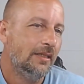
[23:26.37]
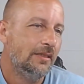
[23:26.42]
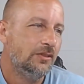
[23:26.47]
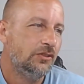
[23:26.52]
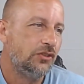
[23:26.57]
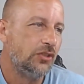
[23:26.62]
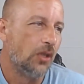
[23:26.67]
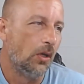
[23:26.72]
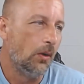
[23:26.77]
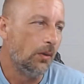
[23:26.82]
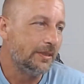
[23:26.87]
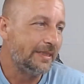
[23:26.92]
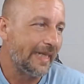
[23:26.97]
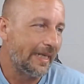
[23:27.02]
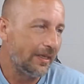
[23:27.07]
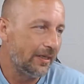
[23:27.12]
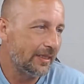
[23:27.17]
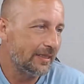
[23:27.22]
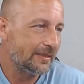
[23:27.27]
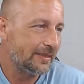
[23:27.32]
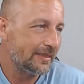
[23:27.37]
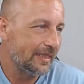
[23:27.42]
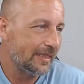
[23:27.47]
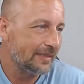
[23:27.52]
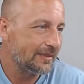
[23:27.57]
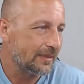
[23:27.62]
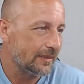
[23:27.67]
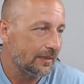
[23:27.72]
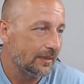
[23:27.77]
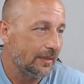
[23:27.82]
So Tara
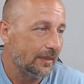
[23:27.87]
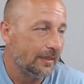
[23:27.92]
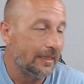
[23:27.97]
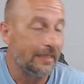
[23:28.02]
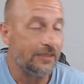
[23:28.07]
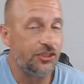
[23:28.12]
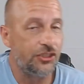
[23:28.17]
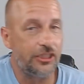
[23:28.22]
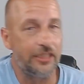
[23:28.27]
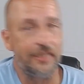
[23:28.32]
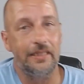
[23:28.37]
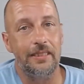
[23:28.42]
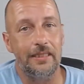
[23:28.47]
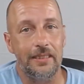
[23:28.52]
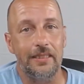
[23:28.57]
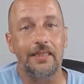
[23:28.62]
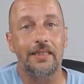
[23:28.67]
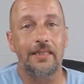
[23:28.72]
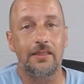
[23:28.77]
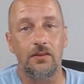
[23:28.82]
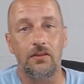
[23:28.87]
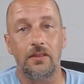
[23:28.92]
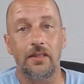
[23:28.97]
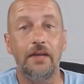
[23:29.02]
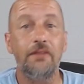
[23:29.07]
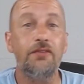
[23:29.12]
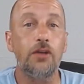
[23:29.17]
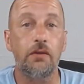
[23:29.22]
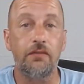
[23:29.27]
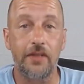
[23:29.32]
says, and she
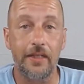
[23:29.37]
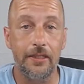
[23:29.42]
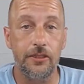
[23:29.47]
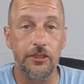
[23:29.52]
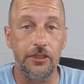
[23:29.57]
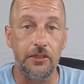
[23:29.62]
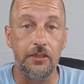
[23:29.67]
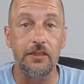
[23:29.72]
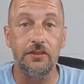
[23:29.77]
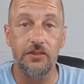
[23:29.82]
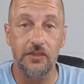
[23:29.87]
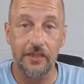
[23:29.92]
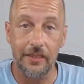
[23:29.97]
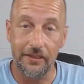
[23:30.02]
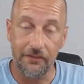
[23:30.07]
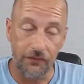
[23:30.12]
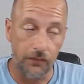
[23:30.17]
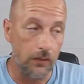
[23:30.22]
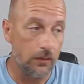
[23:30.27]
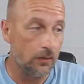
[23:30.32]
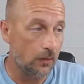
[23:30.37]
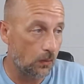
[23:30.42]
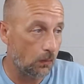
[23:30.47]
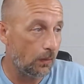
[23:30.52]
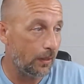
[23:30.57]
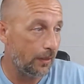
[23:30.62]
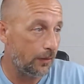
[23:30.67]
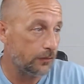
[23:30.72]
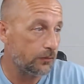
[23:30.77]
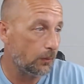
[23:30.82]
lived over here in Union City for a little
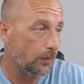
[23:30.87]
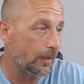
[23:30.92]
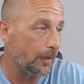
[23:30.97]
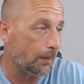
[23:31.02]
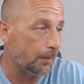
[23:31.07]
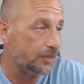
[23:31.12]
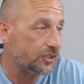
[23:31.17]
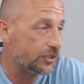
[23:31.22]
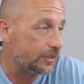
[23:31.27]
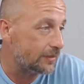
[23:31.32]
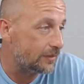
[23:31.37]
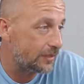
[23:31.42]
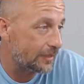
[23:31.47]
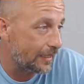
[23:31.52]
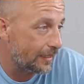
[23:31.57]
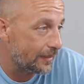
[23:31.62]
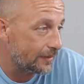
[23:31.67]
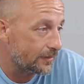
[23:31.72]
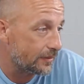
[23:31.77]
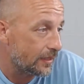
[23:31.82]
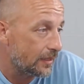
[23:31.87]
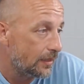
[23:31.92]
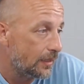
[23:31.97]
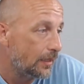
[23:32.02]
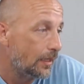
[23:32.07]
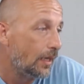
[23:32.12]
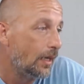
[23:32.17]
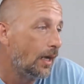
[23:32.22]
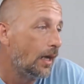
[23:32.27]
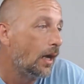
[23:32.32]
while as well, but she says,
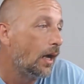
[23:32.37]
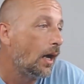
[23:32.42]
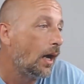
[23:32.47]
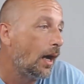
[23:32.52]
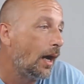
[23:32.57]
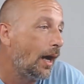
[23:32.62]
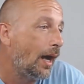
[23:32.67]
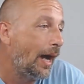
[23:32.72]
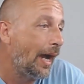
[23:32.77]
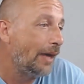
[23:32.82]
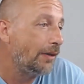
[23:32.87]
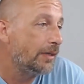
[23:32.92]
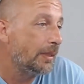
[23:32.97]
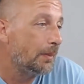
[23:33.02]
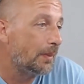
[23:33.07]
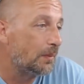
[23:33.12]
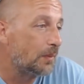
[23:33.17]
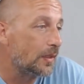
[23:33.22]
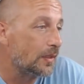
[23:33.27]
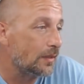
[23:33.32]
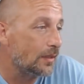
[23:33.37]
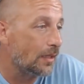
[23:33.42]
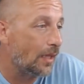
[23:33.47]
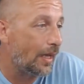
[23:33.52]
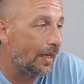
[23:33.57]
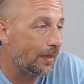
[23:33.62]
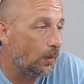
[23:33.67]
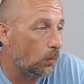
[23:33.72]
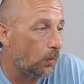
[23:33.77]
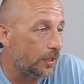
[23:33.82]
I remember a
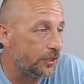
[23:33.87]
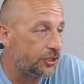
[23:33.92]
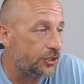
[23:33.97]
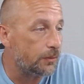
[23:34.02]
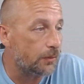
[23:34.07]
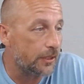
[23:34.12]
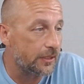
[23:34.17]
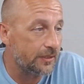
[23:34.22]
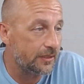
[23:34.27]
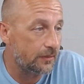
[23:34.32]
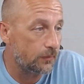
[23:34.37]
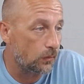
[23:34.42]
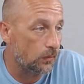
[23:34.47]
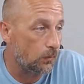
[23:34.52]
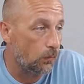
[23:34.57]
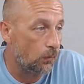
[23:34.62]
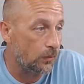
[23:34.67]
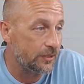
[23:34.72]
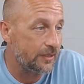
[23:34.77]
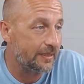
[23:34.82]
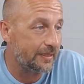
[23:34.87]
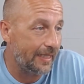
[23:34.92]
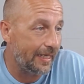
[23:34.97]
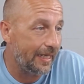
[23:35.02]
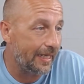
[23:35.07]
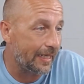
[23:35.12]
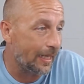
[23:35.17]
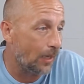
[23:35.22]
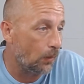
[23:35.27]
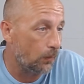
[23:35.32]
lot of what you was
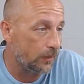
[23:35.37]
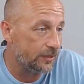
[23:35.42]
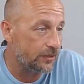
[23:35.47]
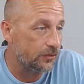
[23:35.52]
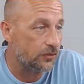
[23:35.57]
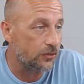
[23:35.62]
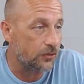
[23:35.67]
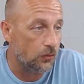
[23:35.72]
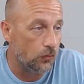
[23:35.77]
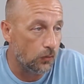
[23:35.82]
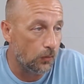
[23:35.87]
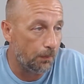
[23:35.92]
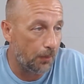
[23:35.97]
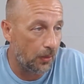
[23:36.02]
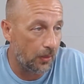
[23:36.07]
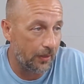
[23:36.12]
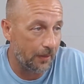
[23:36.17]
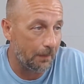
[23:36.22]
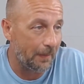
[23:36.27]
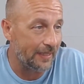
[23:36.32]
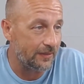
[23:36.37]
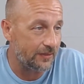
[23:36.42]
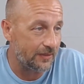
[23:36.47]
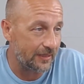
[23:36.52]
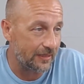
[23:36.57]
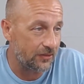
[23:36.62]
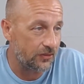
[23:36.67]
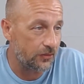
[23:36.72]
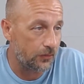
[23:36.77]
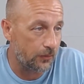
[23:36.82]
saying. I went to school part of my
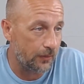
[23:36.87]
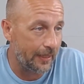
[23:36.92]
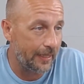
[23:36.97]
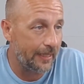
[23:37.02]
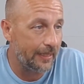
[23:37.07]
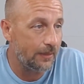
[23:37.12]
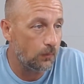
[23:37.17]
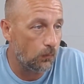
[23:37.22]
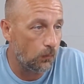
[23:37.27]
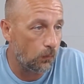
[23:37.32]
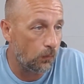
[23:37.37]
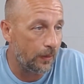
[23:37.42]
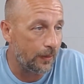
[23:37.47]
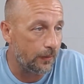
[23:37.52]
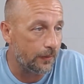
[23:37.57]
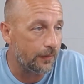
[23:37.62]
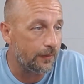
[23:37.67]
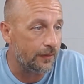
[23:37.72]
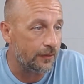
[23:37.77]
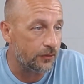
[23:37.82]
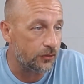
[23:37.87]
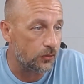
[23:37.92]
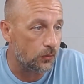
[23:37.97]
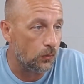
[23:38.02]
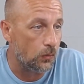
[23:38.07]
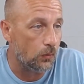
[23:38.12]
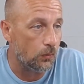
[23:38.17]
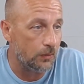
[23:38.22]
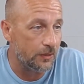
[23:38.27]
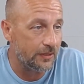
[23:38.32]
6th grade when the
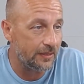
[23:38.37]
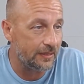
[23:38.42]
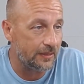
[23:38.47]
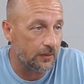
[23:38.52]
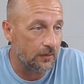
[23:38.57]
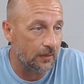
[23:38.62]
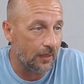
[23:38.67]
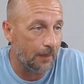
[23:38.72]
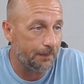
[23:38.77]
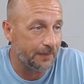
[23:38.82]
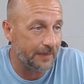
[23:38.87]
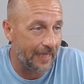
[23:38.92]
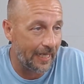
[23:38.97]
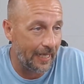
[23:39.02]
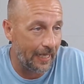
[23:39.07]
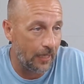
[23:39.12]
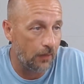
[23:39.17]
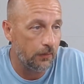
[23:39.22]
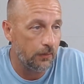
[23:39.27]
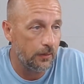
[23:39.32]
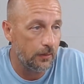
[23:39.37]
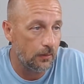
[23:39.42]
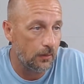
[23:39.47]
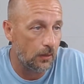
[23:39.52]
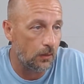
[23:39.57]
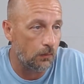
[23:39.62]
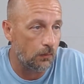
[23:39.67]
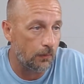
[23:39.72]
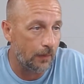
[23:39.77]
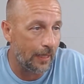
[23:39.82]
school was still uptown,
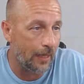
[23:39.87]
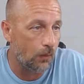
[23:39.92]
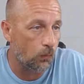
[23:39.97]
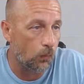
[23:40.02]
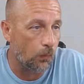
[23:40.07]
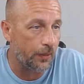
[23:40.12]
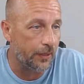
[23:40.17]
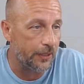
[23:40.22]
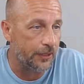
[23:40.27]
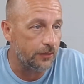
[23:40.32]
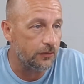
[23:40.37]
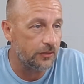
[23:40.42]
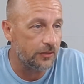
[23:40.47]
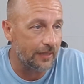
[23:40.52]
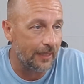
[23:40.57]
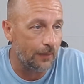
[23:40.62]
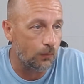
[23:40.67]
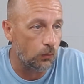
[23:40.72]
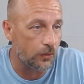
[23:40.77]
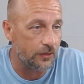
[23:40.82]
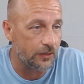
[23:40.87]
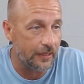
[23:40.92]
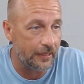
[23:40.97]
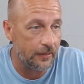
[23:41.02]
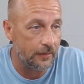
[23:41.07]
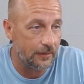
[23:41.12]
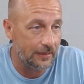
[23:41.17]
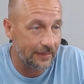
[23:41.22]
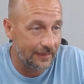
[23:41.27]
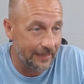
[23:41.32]
around where you said was
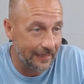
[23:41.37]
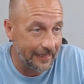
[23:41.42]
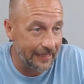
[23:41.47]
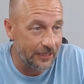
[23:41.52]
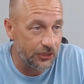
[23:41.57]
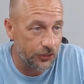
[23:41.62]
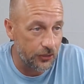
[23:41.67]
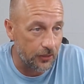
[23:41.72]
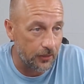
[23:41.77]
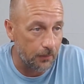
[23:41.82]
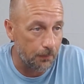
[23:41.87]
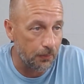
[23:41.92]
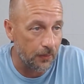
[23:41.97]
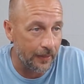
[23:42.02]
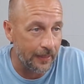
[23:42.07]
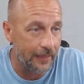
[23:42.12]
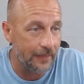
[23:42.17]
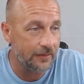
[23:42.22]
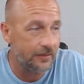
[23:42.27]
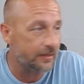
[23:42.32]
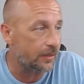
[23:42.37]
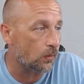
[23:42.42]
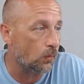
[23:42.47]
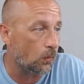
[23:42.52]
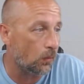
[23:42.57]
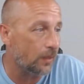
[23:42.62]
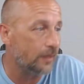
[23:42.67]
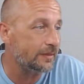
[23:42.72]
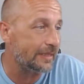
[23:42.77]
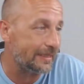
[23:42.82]
a t-shirt place. There
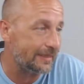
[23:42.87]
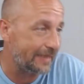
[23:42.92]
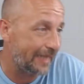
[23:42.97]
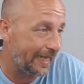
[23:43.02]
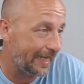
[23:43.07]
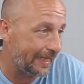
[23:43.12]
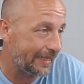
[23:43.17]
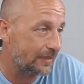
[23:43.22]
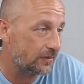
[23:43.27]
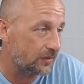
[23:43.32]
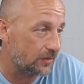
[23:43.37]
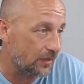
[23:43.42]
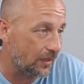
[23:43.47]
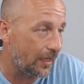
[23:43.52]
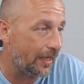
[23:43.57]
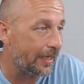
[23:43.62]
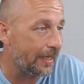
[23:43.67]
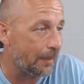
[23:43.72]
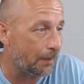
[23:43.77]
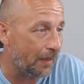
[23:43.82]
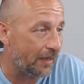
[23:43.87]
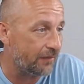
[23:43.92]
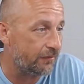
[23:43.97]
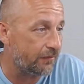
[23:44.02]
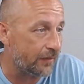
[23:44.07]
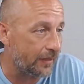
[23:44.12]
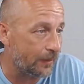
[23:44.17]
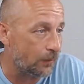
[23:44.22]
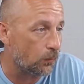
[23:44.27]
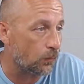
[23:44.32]
was a tanning salon and my
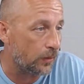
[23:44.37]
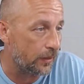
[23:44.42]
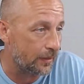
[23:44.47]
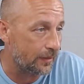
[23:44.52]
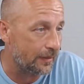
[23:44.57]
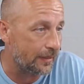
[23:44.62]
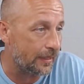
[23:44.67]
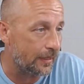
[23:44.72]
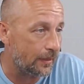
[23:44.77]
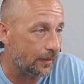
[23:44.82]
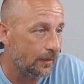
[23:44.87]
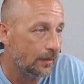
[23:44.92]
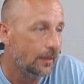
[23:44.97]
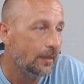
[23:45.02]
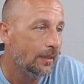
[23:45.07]
friend worked there.